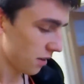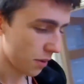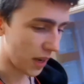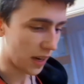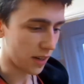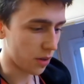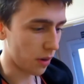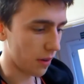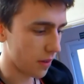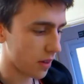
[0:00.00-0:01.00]
We're getting into
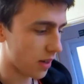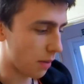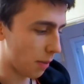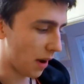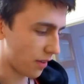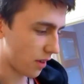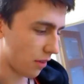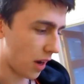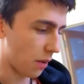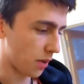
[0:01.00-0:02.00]
it. It's going to take me about
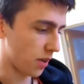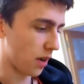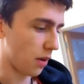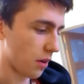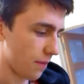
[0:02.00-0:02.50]
7 hours to do.